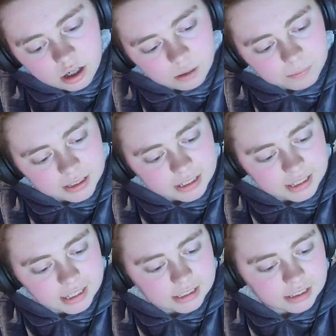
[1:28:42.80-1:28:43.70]
Hoping
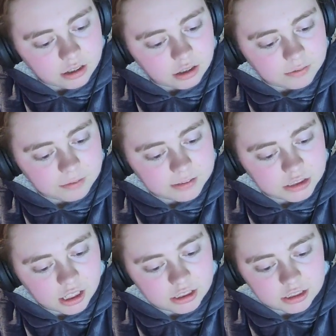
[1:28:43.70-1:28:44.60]
he had enough of a
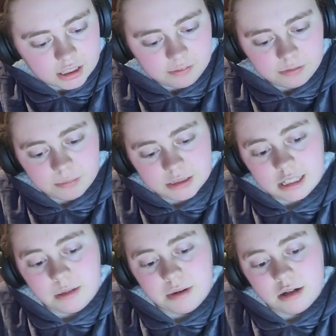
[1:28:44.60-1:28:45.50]
charge left from his
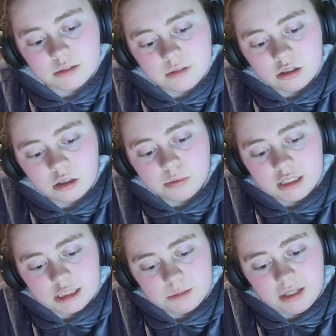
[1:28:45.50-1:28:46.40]
lightning powers for a
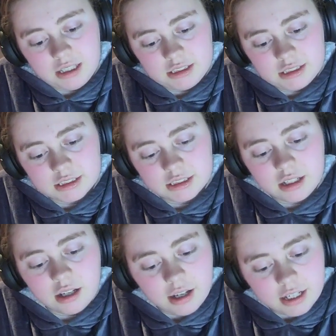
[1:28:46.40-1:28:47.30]
couple last blasts,
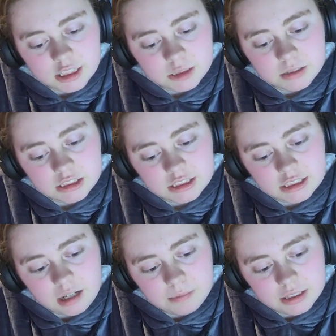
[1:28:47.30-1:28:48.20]
he smashed a
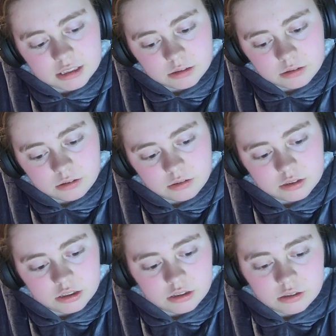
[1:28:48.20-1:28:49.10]
slab into
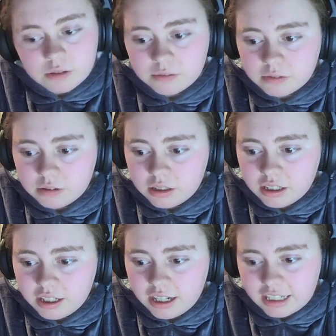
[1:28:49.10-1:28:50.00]
two of
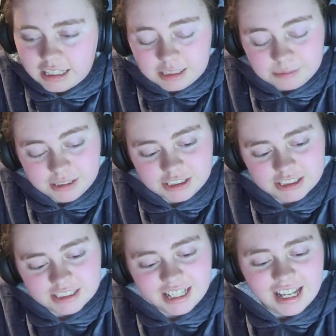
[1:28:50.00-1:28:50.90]
I like the
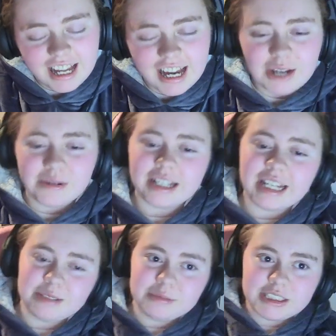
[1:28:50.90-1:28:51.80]
pictures. I quite
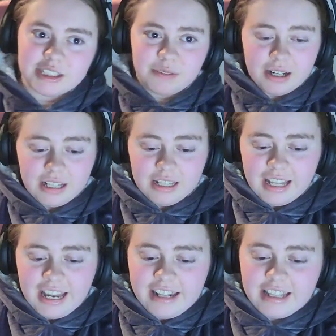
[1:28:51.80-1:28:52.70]
like them too.
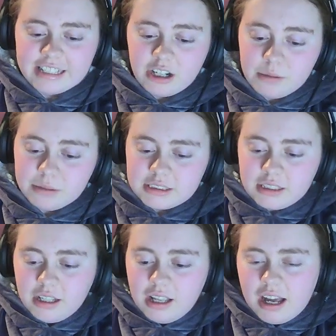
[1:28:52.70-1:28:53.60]
In like almost,
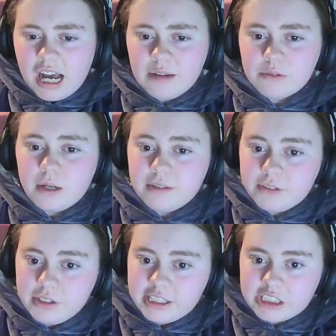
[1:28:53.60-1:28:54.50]
I have quite
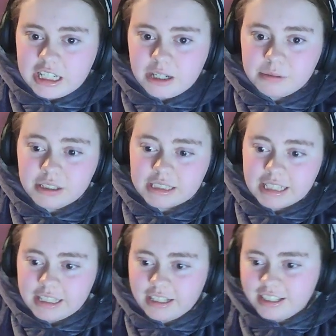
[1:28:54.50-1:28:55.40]
a few Ninjago books,
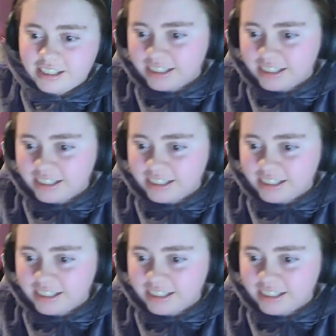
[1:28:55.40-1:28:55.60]
and they